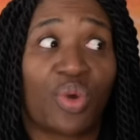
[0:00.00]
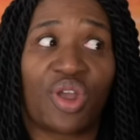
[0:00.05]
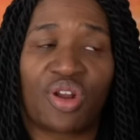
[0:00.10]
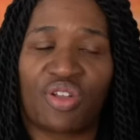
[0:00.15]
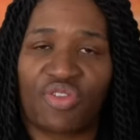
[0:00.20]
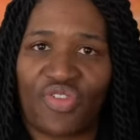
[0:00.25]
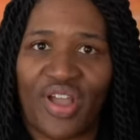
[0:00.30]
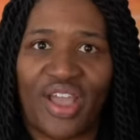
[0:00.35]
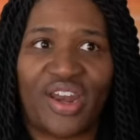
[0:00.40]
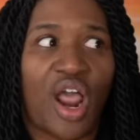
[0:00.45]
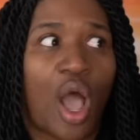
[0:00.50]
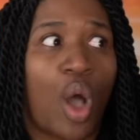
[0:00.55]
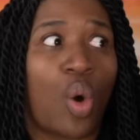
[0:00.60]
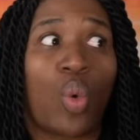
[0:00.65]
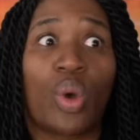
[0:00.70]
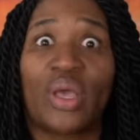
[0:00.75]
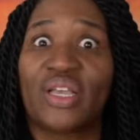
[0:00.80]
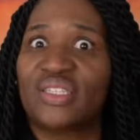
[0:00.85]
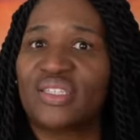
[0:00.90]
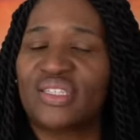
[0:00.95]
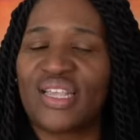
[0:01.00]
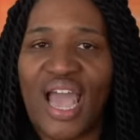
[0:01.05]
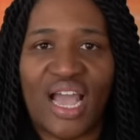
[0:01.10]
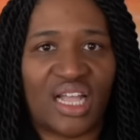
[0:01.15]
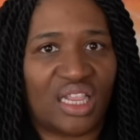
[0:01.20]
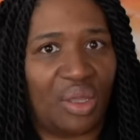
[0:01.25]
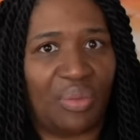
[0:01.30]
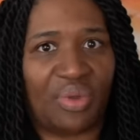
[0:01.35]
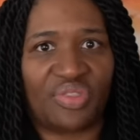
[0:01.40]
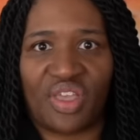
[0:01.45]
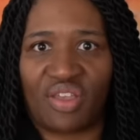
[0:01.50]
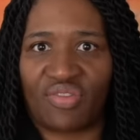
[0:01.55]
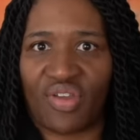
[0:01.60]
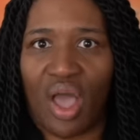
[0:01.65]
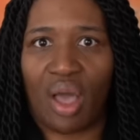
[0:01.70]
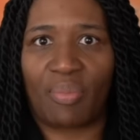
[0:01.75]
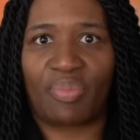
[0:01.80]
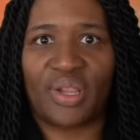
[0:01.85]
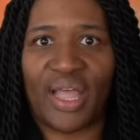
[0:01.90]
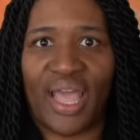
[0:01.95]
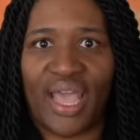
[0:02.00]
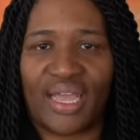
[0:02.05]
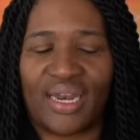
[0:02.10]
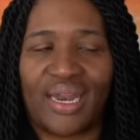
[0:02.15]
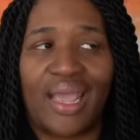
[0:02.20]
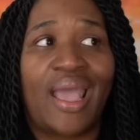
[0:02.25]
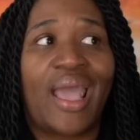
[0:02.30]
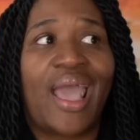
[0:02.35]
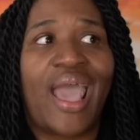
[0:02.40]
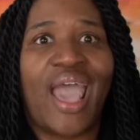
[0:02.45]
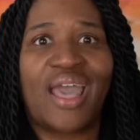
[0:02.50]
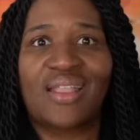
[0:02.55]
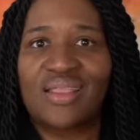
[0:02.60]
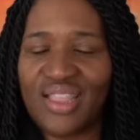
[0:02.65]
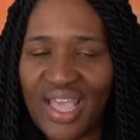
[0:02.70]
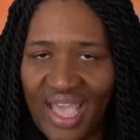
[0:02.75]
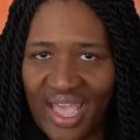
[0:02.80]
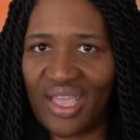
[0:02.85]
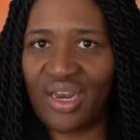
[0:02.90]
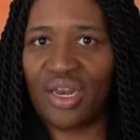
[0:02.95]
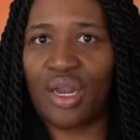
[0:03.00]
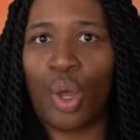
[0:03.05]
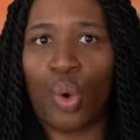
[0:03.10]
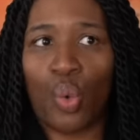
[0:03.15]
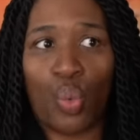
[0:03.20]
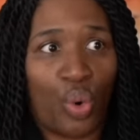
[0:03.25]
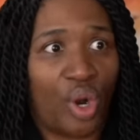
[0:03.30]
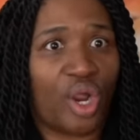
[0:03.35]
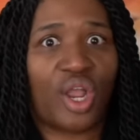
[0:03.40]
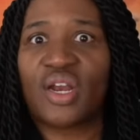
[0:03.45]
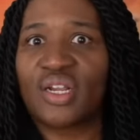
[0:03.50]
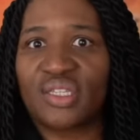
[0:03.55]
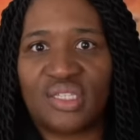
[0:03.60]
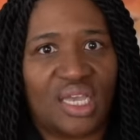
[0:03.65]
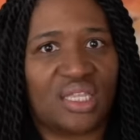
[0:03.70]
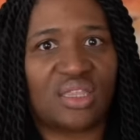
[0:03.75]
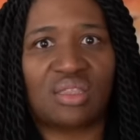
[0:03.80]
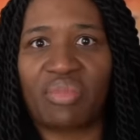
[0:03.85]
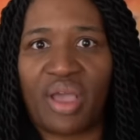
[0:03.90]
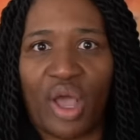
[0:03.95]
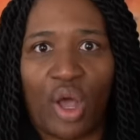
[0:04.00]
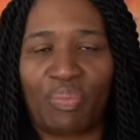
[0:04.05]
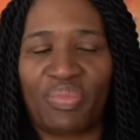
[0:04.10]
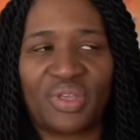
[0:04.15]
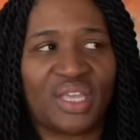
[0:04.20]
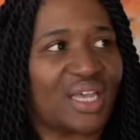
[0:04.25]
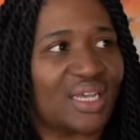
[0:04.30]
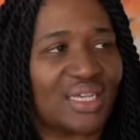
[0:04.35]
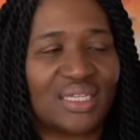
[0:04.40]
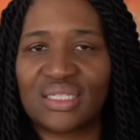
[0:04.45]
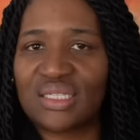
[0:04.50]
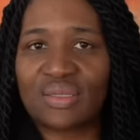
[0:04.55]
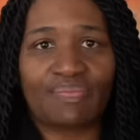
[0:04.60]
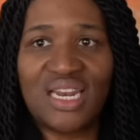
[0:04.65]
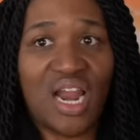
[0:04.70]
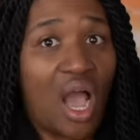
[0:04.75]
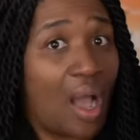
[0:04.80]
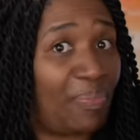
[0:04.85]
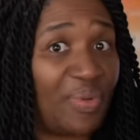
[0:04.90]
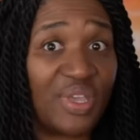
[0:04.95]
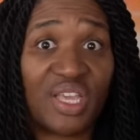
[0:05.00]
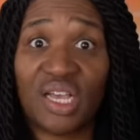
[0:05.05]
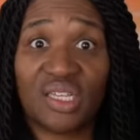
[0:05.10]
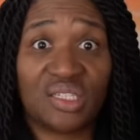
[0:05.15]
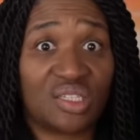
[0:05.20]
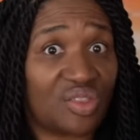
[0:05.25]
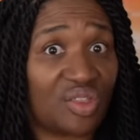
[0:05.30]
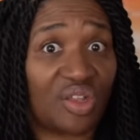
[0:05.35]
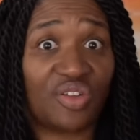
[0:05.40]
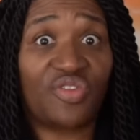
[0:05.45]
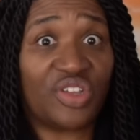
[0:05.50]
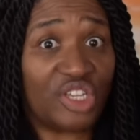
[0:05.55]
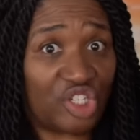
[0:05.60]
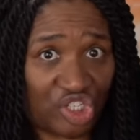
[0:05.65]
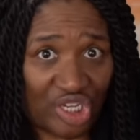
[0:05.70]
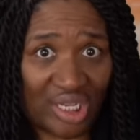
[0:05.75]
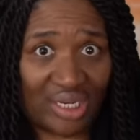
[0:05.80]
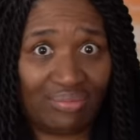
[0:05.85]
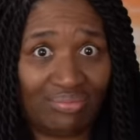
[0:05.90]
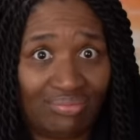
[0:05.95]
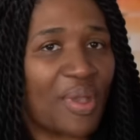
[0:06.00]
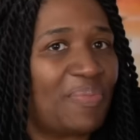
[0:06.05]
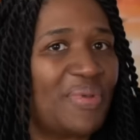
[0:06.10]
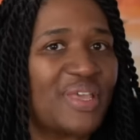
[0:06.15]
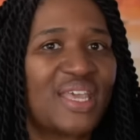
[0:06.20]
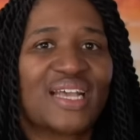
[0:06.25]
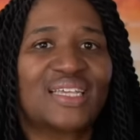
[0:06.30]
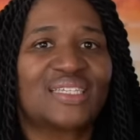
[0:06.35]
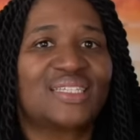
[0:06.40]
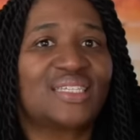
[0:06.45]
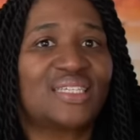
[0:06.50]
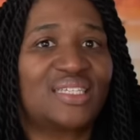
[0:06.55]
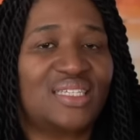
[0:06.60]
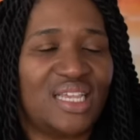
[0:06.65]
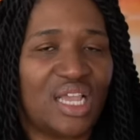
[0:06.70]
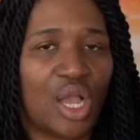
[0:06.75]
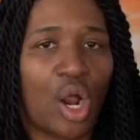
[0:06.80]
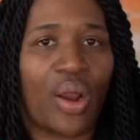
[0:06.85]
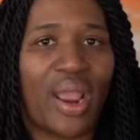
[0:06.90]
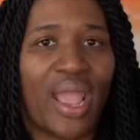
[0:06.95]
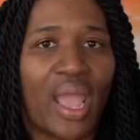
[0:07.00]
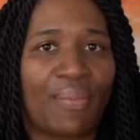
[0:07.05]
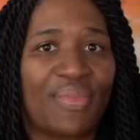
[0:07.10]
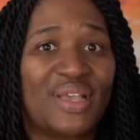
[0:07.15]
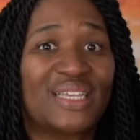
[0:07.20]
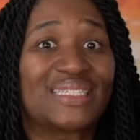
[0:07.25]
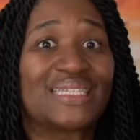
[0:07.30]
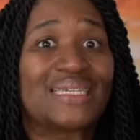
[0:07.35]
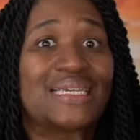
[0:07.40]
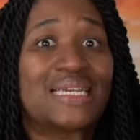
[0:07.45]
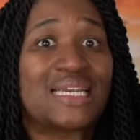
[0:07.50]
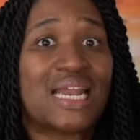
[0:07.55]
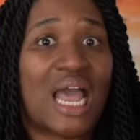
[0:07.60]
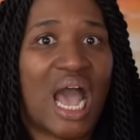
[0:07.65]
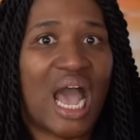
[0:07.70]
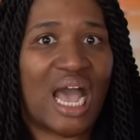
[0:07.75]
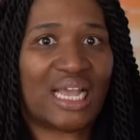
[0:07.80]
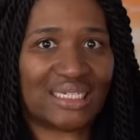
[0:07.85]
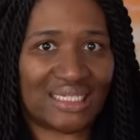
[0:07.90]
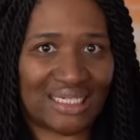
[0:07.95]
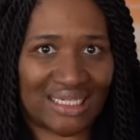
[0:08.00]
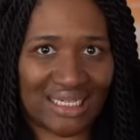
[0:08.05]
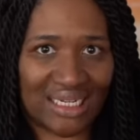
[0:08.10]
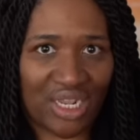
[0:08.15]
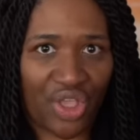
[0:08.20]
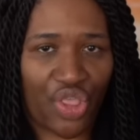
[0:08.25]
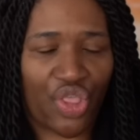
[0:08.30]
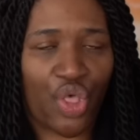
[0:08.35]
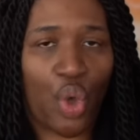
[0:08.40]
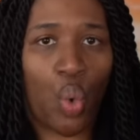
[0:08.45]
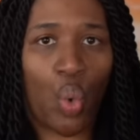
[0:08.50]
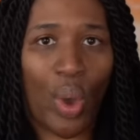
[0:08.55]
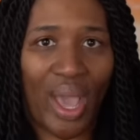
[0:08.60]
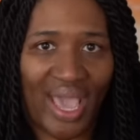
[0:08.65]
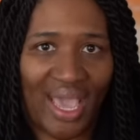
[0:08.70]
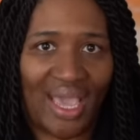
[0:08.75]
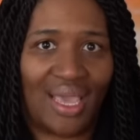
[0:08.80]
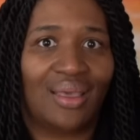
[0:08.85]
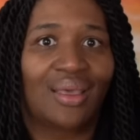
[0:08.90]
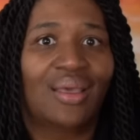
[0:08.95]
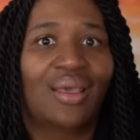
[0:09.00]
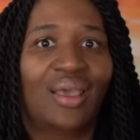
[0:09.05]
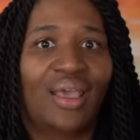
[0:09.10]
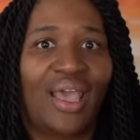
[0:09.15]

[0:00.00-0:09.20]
We're going to find out exactly what they've got planned. And then we're going to take them out, because not because of their vision, but because the C R M is not the way.